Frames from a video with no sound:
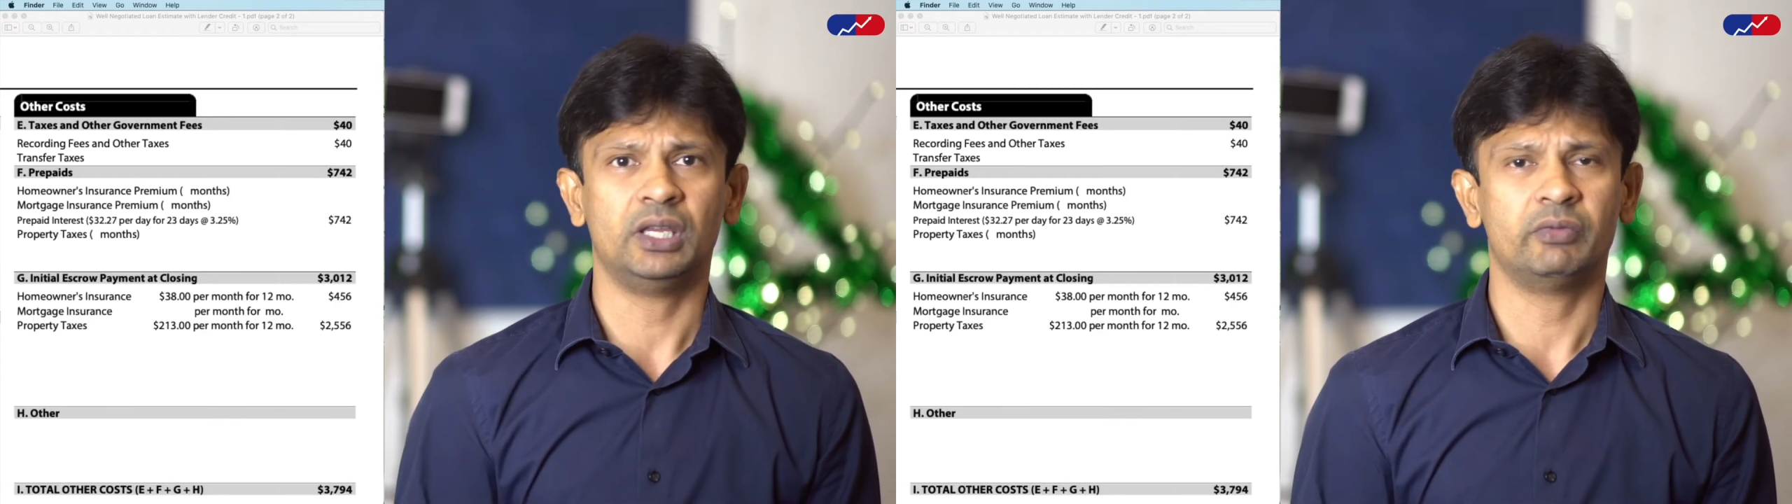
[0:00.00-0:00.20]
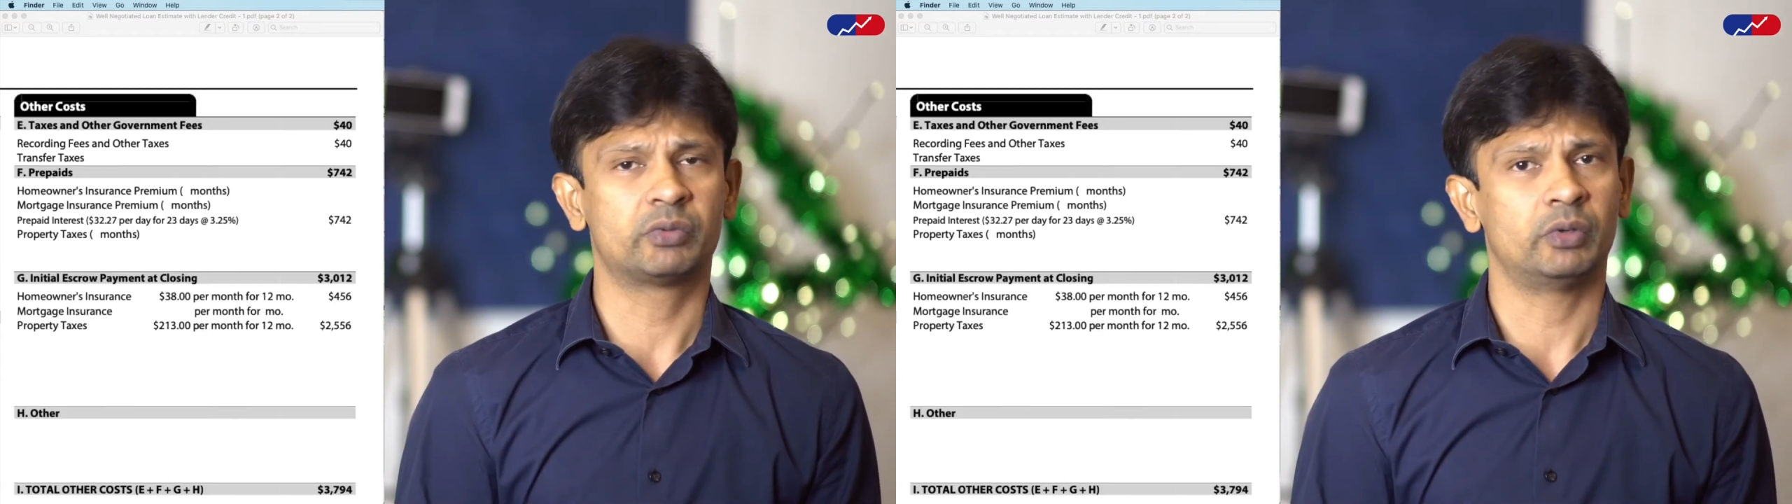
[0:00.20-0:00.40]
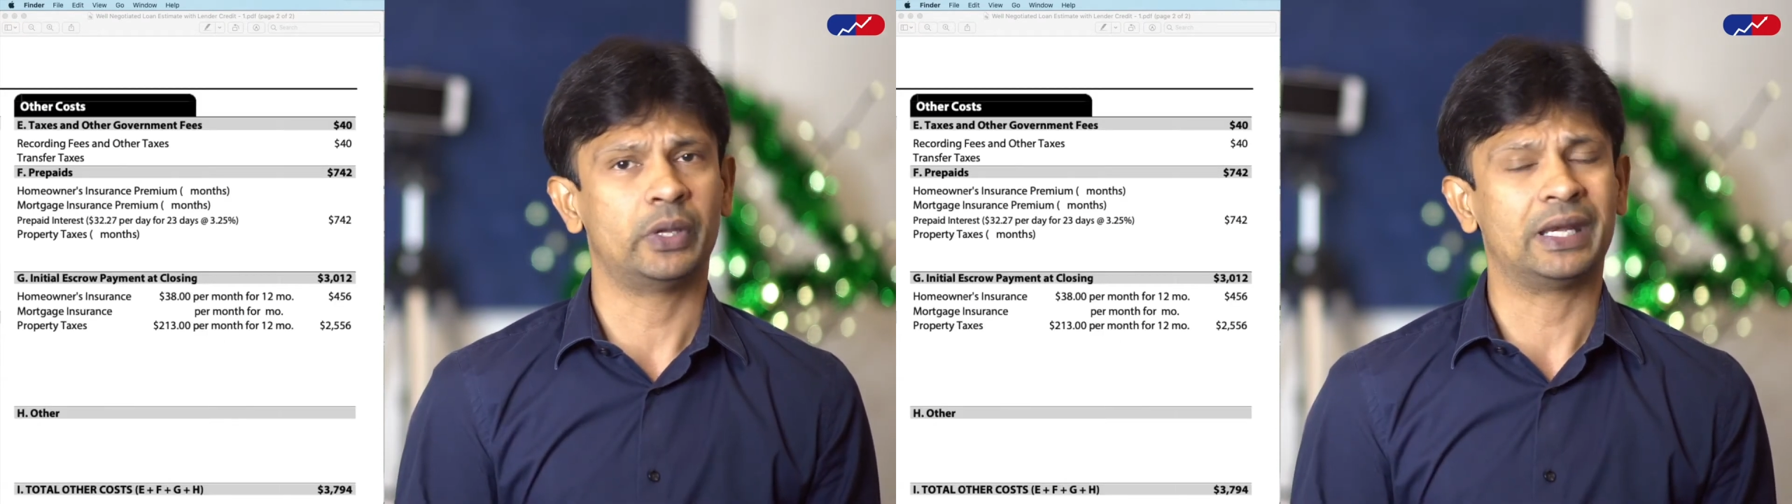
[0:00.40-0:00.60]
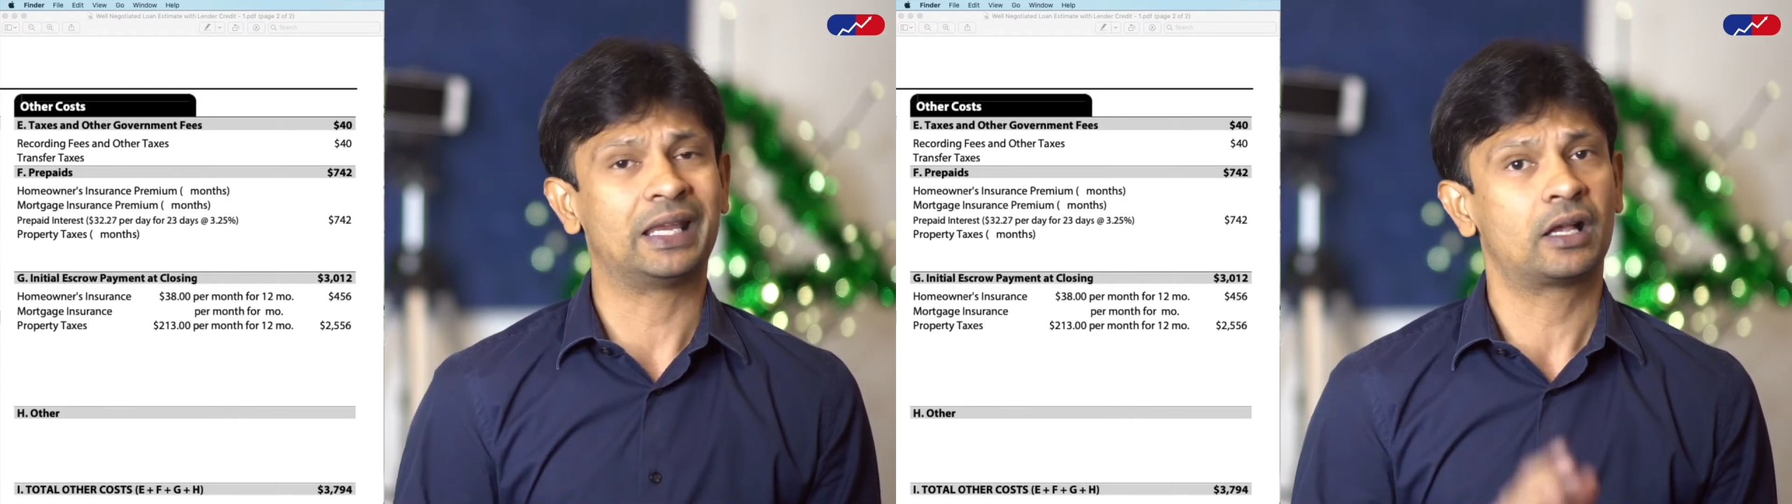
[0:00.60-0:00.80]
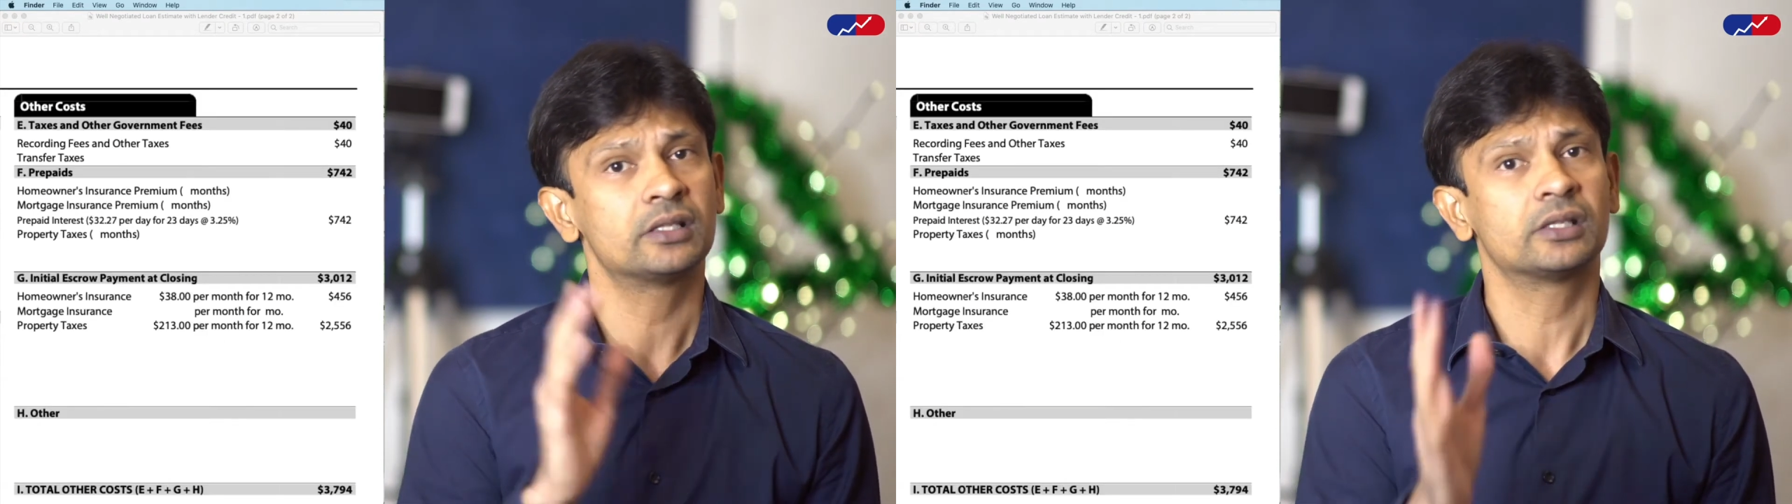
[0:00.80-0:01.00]
which will vary
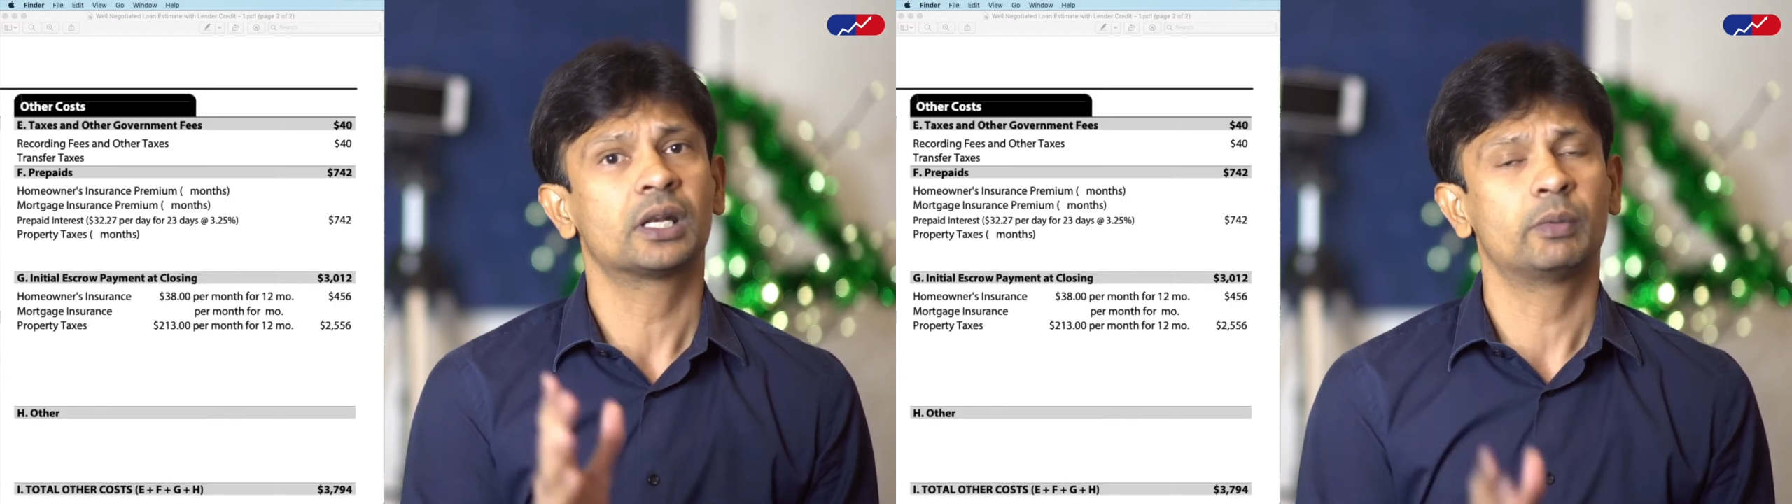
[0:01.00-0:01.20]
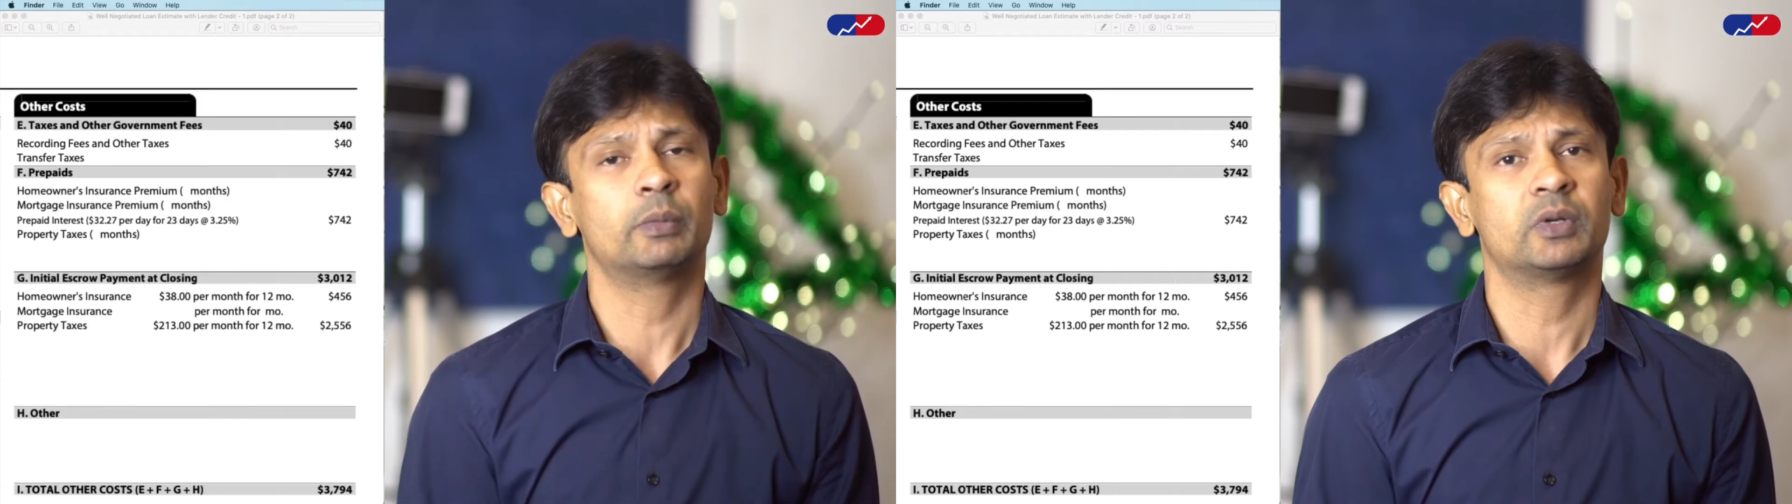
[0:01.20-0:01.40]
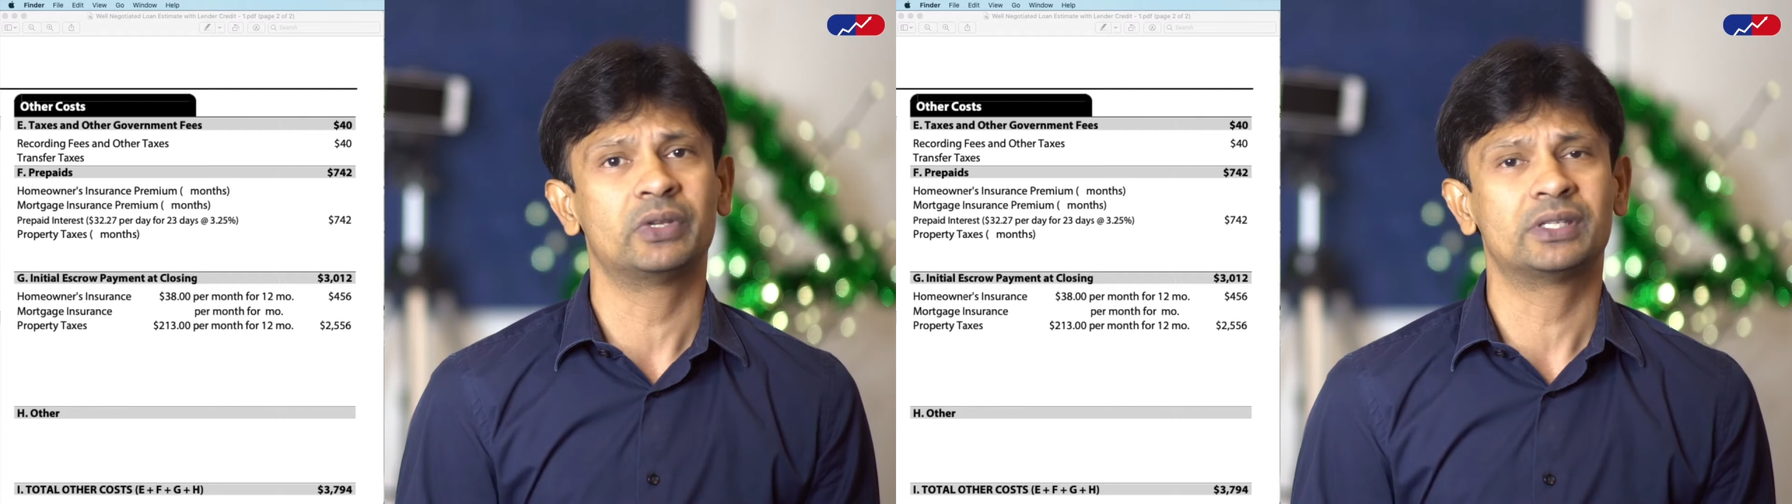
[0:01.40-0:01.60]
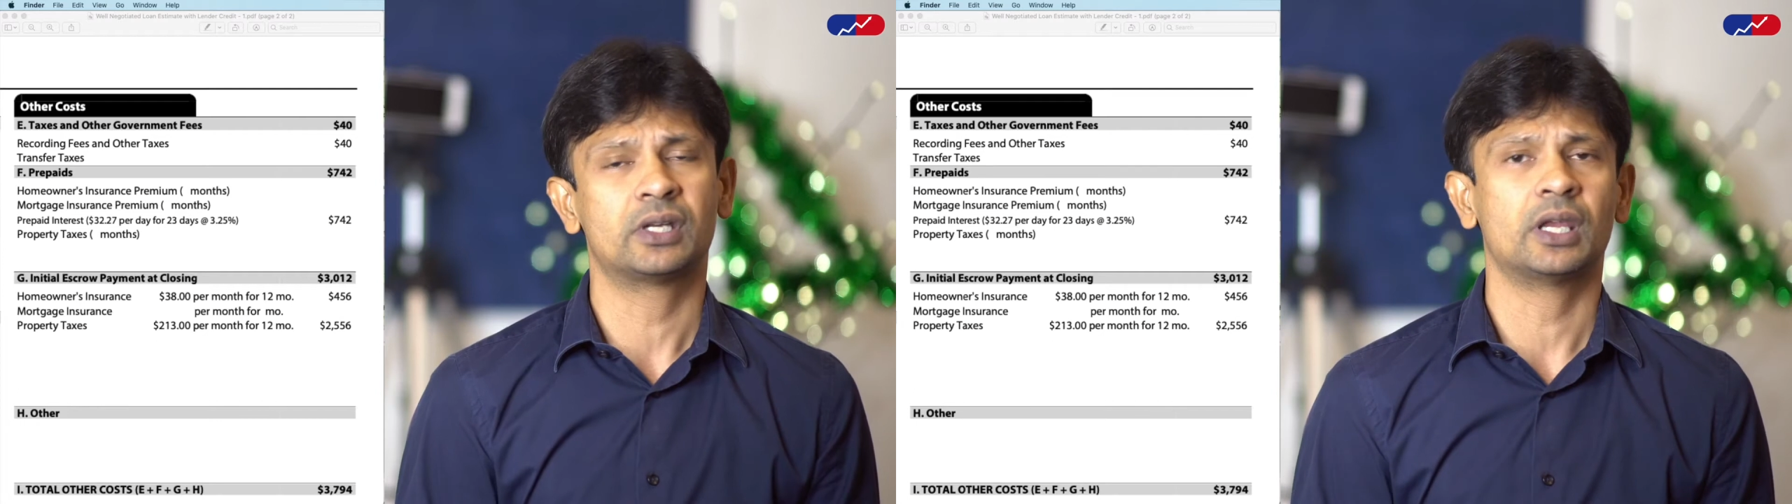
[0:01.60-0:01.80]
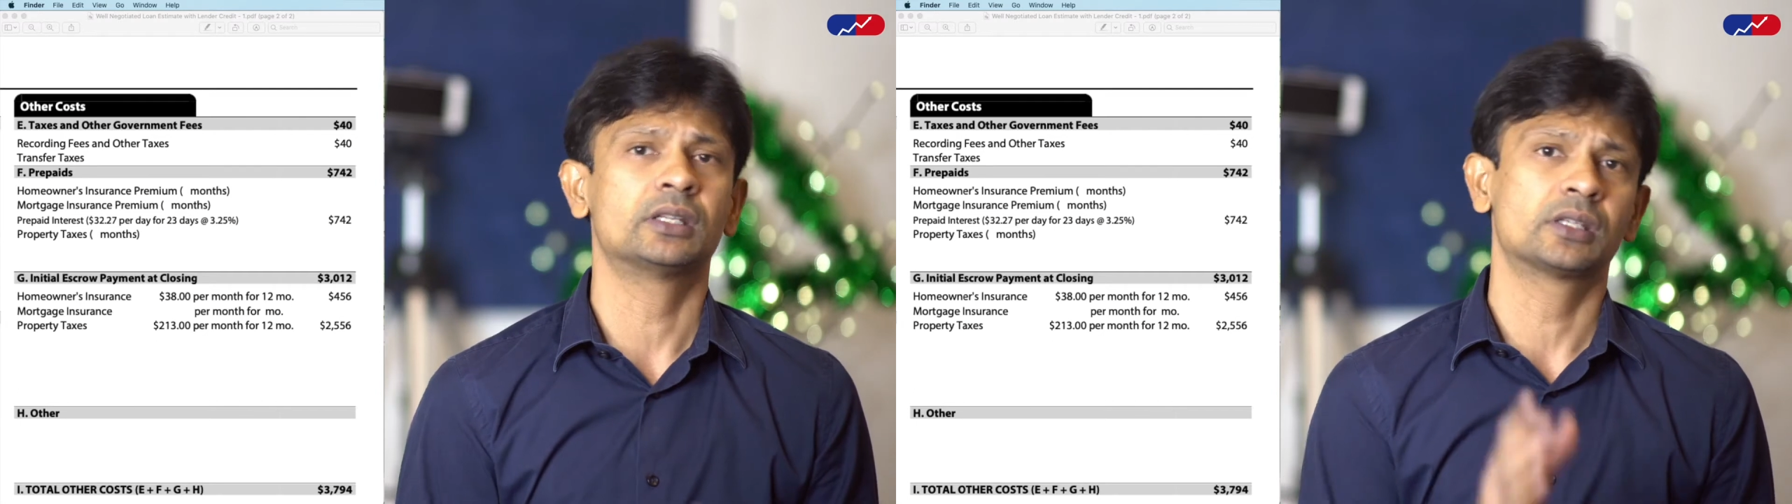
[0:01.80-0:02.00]
considerably between
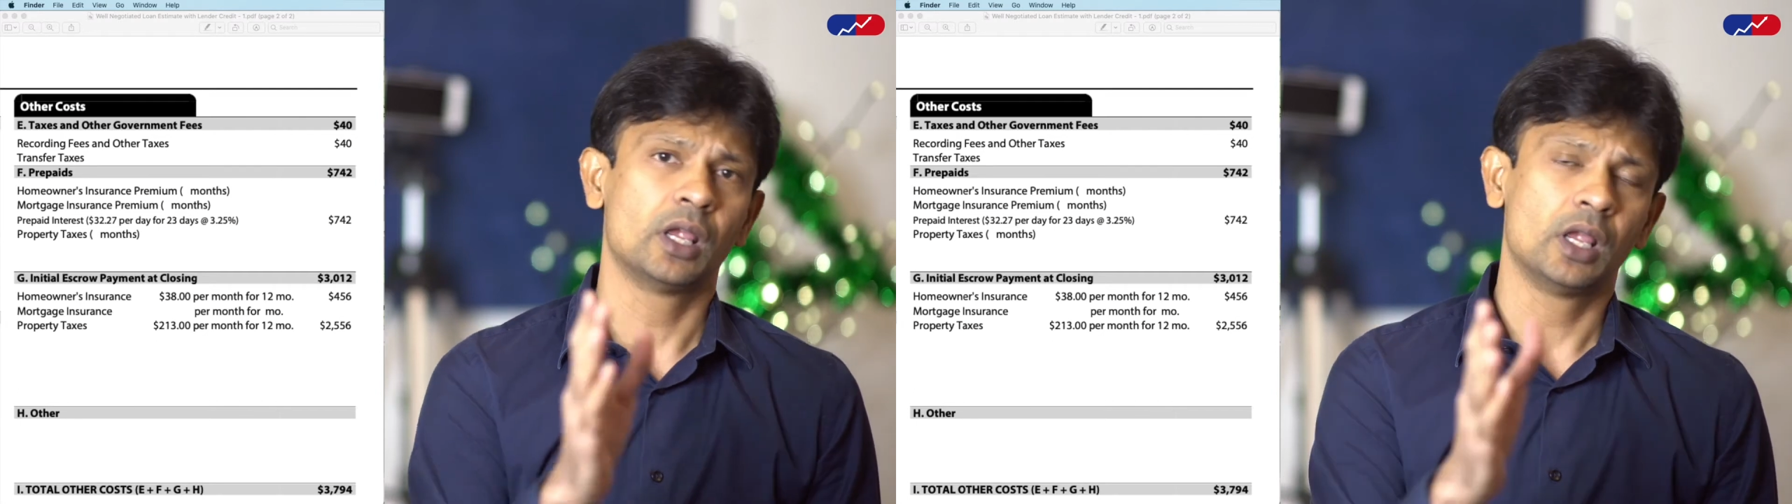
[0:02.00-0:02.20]
states,